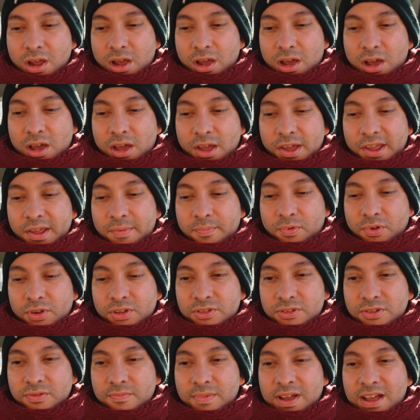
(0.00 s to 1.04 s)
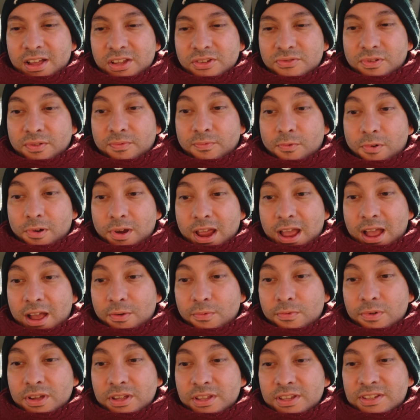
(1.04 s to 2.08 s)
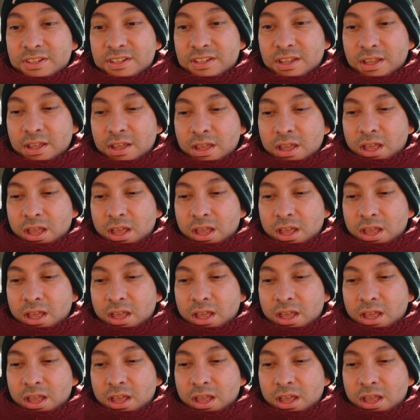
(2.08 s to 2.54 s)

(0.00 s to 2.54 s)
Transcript: uh, 8.2 miles from where I was